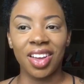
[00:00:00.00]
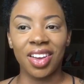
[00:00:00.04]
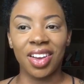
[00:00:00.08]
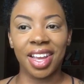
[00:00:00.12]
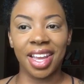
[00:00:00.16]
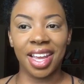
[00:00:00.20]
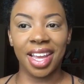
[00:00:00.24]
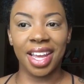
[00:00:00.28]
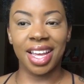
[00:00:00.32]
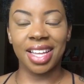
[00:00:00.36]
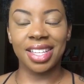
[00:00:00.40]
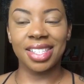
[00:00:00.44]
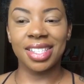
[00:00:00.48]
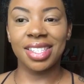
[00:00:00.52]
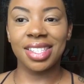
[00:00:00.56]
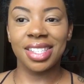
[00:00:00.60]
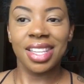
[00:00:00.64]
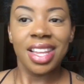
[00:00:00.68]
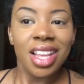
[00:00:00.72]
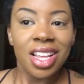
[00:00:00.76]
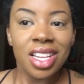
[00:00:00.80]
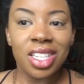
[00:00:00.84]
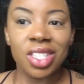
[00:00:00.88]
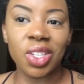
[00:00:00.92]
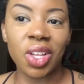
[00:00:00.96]
Okay guys,
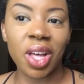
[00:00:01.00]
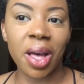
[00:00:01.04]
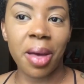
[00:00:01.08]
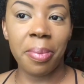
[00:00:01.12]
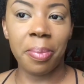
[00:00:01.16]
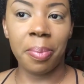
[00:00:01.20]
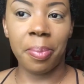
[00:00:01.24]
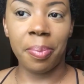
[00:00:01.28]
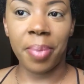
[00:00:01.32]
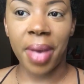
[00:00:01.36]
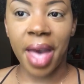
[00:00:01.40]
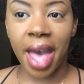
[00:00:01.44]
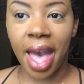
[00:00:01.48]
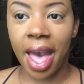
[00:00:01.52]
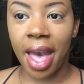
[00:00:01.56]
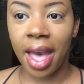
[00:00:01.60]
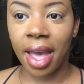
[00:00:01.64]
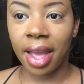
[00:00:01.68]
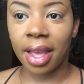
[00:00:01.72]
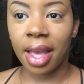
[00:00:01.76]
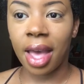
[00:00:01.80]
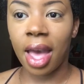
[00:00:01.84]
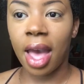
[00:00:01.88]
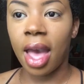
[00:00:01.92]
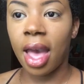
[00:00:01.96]
so I'm
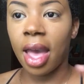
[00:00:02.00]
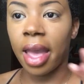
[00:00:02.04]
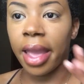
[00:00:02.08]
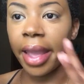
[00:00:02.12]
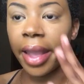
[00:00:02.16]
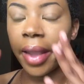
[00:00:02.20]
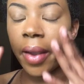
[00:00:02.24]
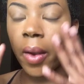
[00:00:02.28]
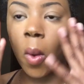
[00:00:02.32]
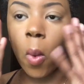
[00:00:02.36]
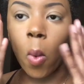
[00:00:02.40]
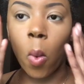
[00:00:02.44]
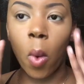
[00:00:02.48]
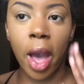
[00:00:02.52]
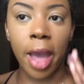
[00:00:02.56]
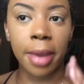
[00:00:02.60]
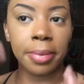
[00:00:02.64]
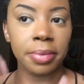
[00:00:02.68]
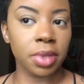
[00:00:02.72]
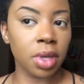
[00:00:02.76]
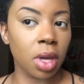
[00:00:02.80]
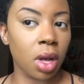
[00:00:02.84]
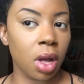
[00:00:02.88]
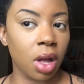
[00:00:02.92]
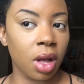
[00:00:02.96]
back. I
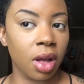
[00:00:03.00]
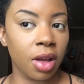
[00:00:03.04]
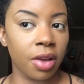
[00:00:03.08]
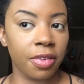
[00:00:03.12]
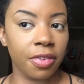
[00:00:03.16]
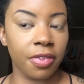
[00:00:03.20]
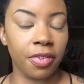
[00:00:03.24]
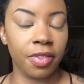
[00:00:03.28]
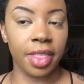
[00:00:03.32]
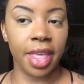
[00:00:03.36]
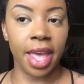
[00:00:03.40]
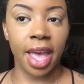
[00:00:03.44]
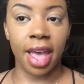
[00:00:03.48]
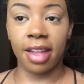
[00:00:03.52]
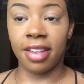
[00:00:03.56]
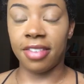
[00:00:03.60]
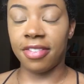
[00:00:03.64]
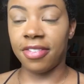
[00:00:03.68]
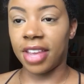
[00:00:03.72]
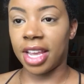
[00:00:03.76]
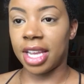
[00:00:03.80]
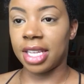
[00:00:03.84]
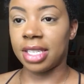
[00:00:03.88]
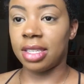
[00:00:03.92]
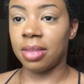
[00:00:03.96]
wiped off that
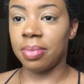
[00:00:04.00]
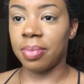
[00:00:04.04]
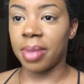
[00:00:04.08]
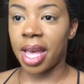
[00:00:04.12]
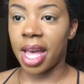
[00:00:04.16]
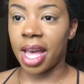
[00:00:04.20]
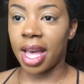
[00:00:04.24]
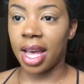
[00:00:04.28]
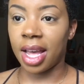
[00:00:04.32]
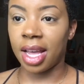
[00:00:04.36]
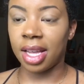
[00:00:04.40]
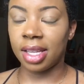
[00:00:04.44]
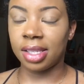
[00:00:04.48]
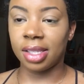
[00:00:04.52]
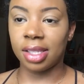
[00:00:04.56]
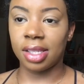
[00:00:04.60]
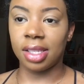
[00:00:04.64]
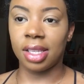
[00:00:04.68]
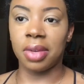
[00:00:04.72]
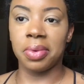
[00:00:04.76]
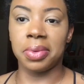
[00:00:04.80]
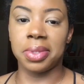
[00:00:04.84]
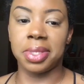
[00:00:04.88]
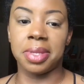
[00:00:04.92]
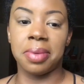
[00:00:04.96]
face mask.
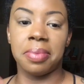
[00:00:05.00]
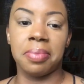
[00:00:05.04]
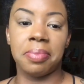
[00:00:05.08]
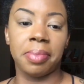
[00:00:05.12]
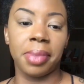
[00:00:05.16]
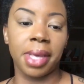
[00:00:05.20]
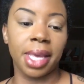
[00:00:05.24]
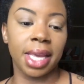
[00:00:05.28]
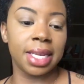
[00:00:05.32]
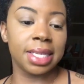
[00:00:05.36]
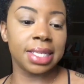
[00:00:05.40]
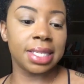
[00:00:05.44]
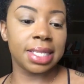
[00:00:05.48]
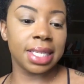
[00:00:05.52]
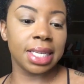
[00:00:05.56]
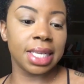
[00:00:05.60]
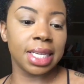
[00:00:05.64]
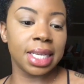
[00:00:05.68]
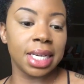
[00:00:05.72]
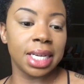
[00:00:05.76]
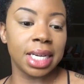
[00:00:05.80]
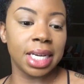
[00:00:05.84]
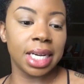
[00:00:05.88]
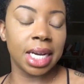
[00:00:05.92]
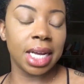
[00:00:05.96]
It was
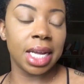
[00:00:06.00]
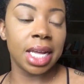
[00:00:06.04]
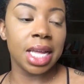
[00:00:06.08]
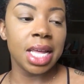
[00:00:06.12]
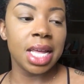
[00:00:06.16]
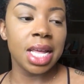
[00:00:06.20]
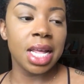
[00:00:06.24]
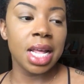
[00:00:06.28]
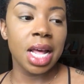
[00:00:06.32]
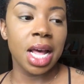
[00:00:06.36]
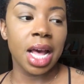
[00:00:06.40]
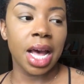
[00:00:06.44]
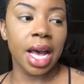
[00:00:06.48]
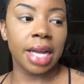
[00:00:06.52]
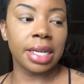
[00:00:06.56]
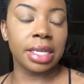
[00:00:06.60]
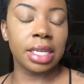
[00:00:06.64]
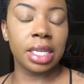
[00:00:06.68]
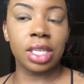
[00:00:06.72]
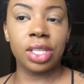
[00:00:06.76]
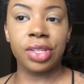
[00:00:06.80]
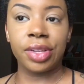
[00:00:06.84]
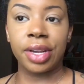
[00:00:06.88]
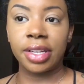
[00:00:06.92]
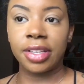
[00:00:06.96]
amazing. I
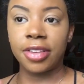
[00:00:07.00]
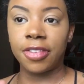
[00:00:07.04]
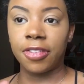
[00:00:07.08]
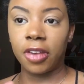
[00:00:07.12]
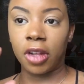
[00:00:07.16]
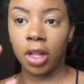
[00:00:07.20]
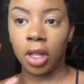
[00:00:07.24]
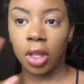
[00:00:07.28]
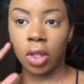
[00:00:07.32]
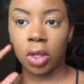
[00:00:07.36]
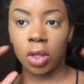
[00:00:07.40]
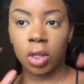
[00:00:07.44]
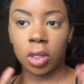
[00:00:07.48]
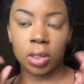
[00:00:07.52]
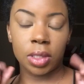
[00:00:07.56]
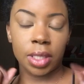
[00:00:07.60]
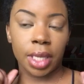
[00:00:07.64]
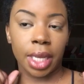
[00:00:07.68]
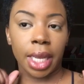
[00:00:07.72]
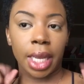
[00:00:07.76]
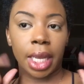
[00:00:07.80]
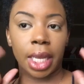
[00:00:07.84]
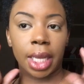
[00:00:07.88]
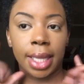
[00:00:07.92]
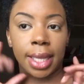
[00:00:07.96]
did start to feel a little
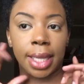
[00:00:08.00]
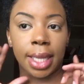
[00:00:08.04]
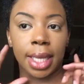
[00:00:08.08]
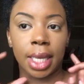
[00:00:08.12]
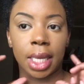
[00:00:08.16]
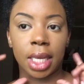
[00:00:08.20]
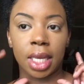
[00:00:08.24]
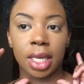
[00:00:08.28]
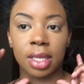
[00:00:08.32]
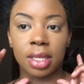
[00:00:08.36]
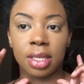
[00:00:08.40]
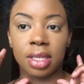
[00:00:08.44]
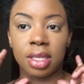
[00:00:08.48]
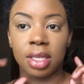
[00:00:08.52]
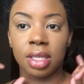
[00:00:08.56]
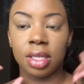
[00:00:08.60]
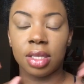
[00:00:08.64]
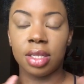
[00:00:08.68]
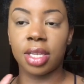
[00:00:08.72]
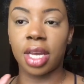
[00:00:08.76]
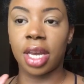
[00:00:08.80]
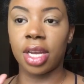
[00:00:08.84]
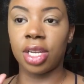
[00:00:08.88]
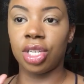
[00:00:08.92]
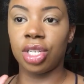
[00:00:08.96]
tingling
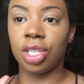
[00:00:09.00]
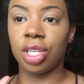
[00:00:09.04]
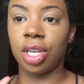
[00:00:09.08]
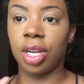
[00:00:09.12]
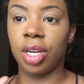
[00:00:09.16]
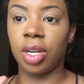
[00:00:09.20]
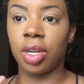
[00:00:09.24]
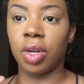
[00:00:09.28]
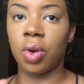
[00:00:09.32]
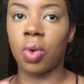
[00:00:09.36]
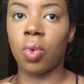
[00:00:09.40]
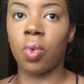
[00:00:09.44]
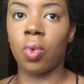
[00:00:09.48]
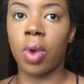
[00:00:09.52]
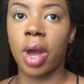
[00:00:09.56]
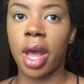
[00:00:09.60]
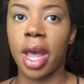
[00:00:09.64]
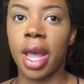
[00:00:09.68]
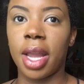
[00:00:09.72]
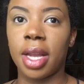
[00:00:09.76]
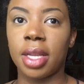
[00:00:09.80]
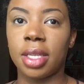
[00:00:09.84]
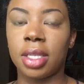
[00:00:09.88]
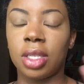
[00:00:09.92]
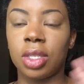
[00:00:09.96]
sensation
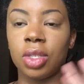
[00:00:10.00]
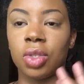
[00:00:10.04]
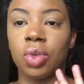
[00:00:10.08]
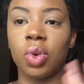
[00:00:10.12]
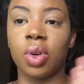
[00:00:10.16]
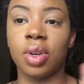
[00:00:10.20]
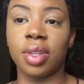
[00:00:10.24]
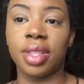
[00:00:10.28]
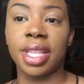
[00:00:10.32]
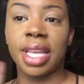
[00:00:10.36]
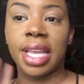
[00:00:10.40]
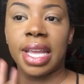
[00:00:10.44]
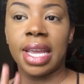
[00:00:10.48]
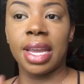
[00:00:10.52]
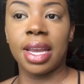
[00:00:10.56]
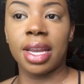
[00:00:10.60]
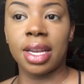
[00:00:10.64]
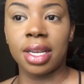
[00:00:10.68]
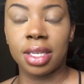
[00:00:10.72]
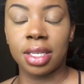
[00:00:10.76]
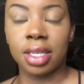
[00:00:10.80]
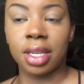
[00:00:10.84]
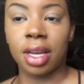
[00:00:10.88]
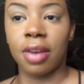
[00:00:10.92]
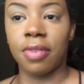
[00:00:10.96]
right toward the
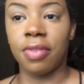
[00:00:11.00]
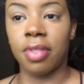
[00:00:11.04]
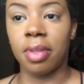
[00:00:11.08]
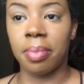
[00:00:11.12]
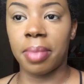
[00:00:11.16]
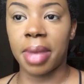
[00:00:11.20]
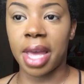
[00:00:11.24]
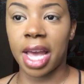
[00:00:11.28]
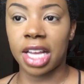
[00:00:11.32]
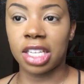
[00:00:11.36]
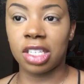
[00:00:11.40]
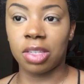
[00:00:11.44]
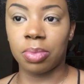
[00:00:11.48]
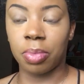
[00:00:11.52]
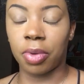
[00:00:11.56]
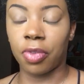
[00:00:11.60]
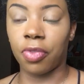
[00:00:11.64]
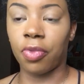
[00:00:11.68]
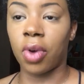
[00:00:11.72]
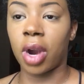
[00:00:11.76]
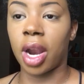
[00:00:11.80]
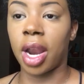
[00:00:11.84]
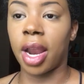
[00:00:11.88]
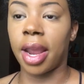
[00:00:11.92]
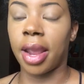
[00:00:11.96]
end of the mask
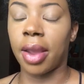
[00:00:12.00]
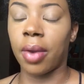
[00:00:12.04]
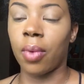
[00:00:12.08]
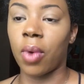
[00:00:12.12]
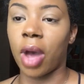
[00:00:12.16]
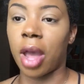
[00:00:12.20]
before I